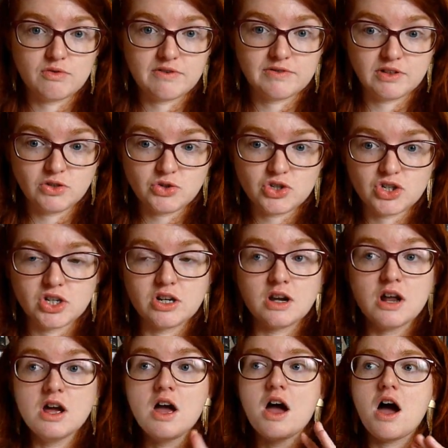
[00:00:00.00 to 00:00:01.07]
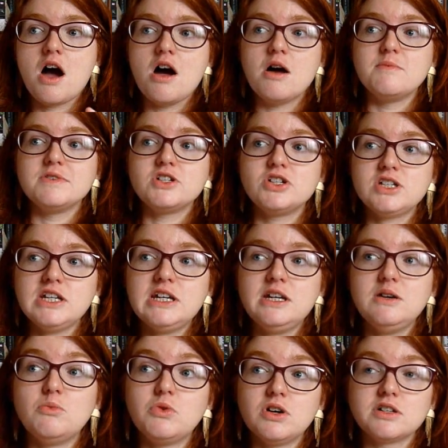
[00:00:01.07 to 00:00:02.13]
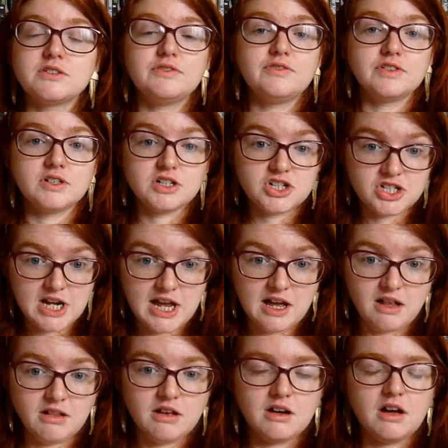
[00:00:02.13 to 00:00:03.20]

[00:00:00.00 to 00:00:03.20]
Revolution. She worked for Shell.